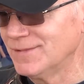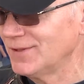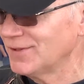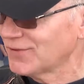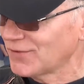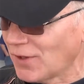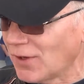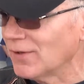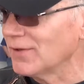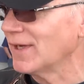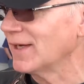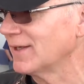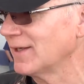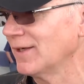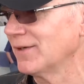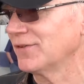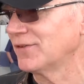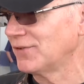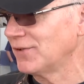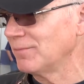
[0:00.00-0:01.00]
just all that
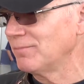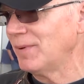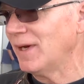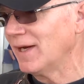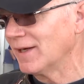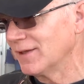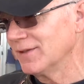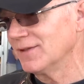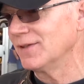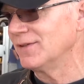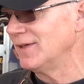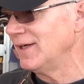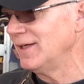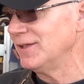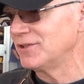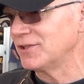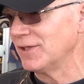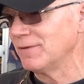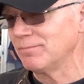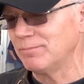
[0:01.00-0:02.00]
kind of stuff back in the
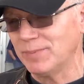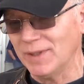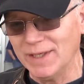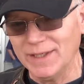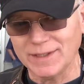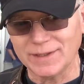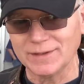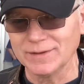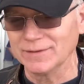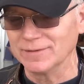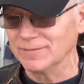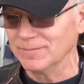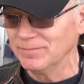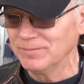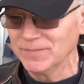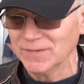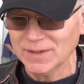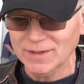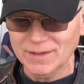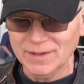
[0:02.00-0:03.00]
day, Jeff Beck
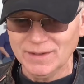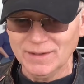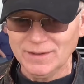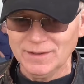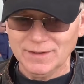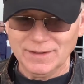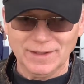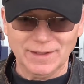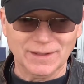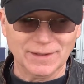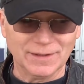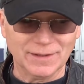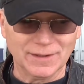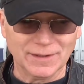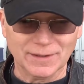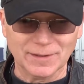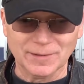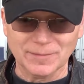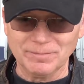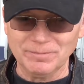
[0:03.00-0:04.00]
and
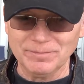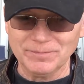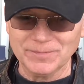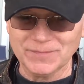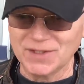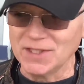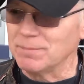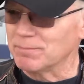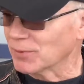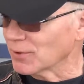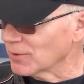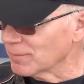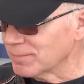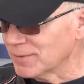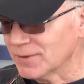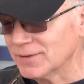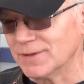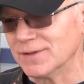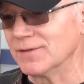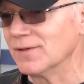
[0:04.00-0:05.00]
Deep
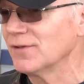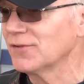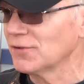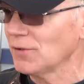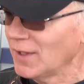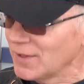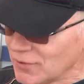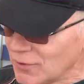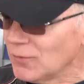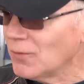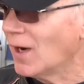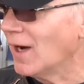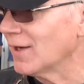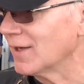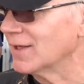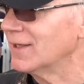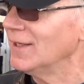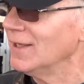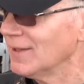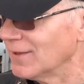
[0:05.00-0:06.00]
Purple, and so I knew how
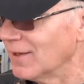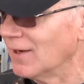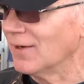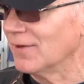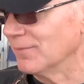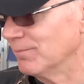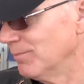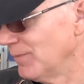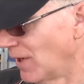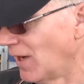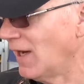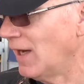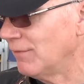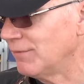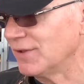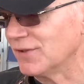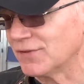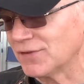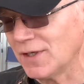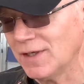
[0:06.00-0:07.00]
to get a
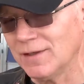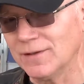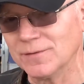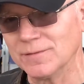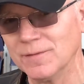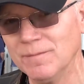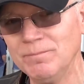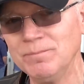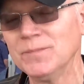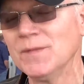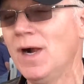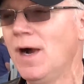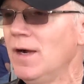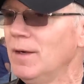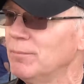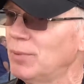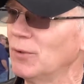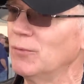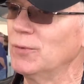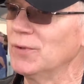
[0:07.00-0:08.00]
heavy sound.
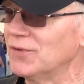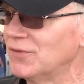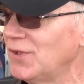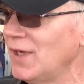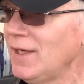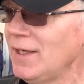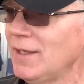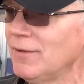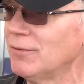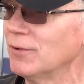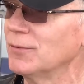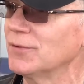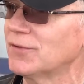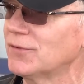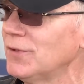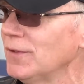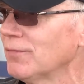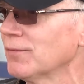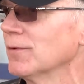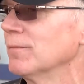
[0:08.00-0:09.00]
But with Dave, it was
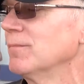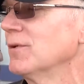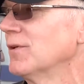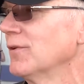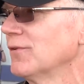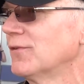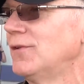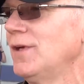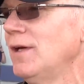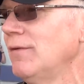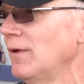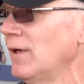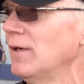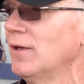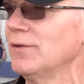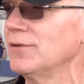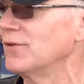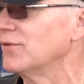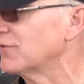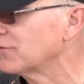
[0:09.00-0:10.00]
different because Dave had
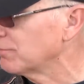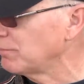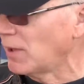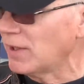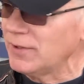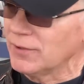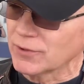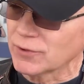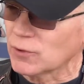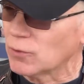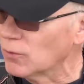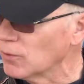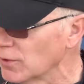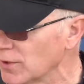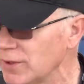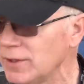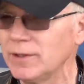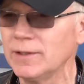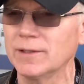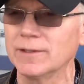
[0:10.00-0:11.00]
all this spider
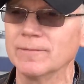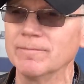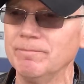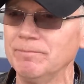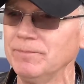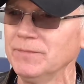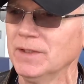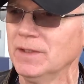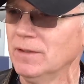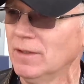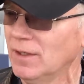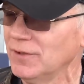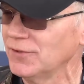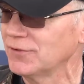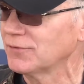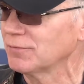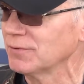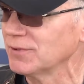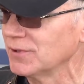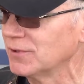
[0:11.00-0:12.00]
chording and all
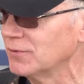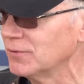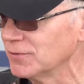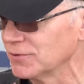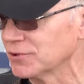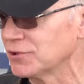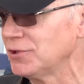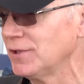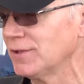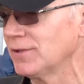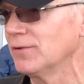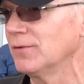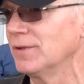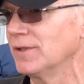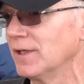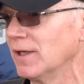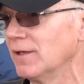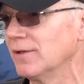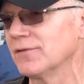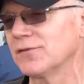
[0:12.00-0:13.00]
this really cool shit
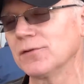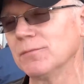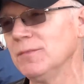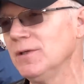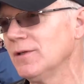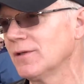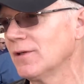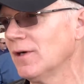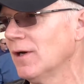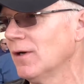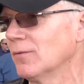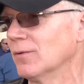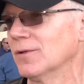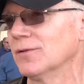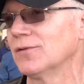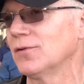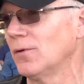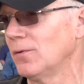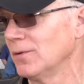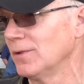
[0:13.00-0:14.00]
going on. So me and Gar
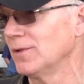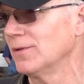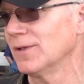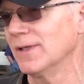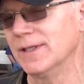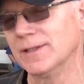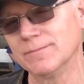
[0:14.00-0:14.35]
were totally